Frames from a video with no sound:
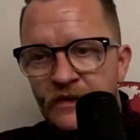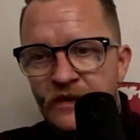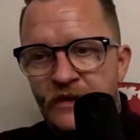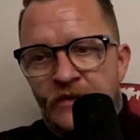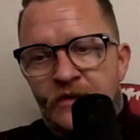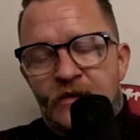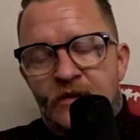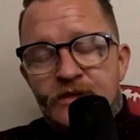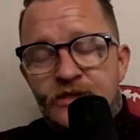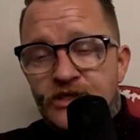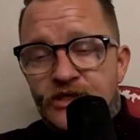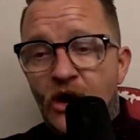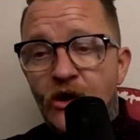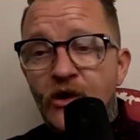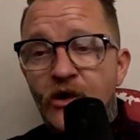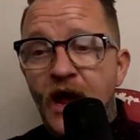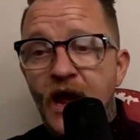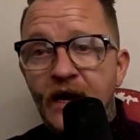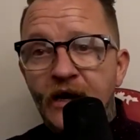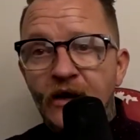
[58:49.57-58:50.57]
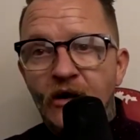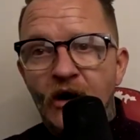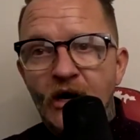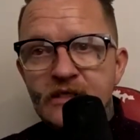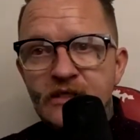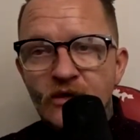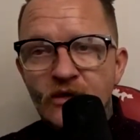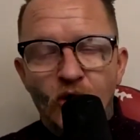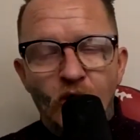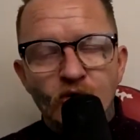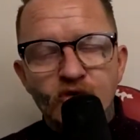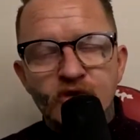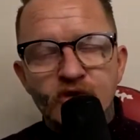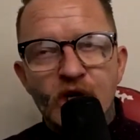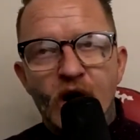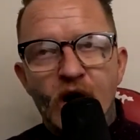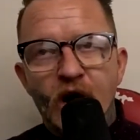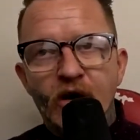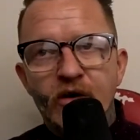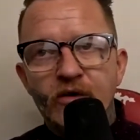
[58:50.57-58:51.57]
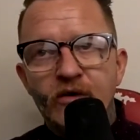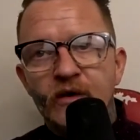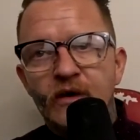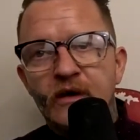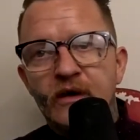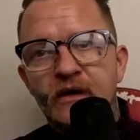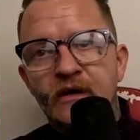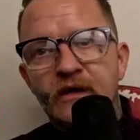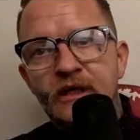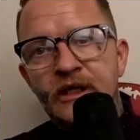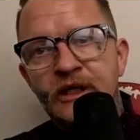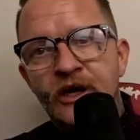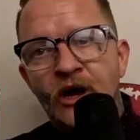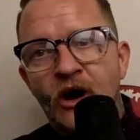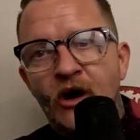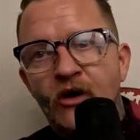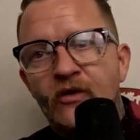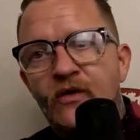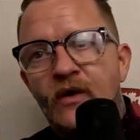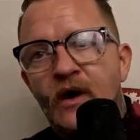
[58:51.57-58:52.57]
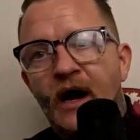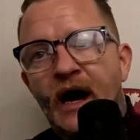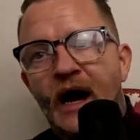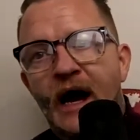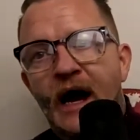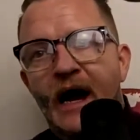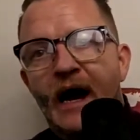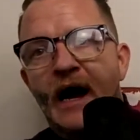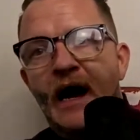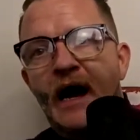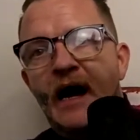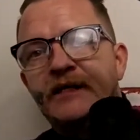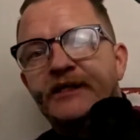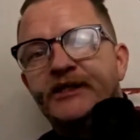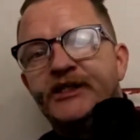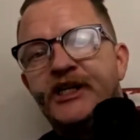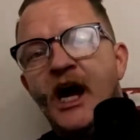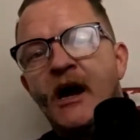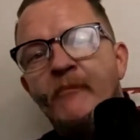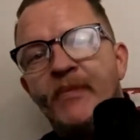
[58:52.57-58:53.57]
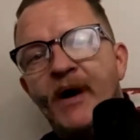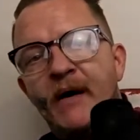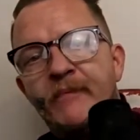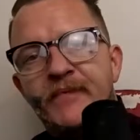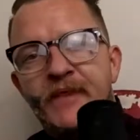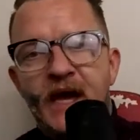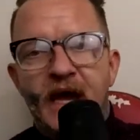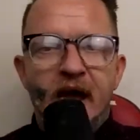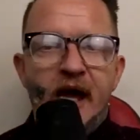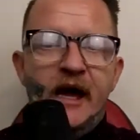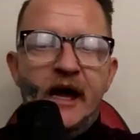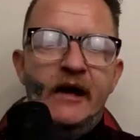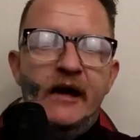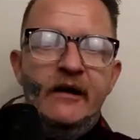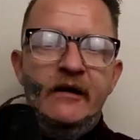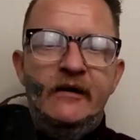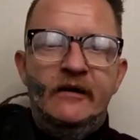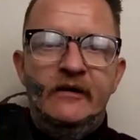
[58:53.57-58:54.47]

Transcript: So yeah, guys. Also, jump up there.